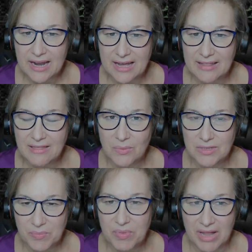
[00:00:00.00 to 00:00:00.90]
that I
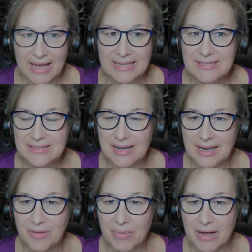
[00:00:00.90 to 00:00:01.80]
was
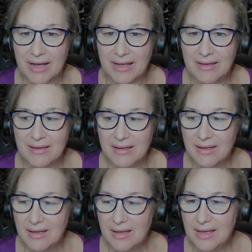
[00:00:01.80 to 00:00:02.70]
blindsided
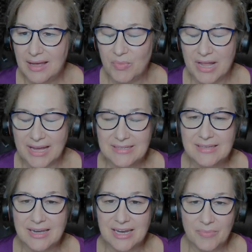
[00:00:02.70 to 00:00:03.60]

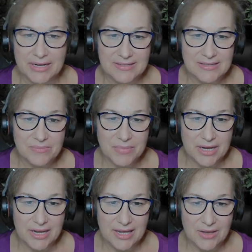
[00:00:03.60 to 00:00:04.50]
by
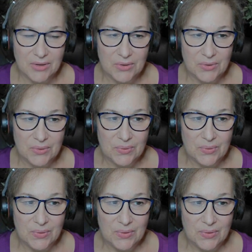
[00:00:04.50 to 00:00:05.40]
somebody
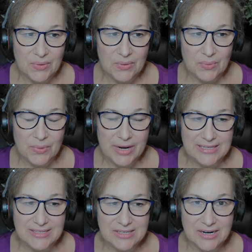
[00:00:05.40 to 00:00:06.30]
who, when
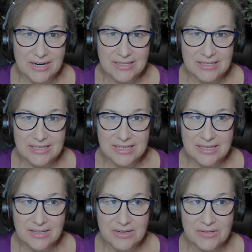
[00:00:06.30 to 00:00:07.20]
I started to
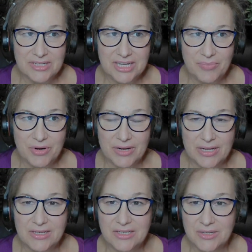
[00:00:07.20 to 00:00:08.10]
dig a little deeper
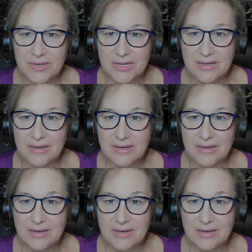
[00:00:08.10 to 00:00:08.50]
into it,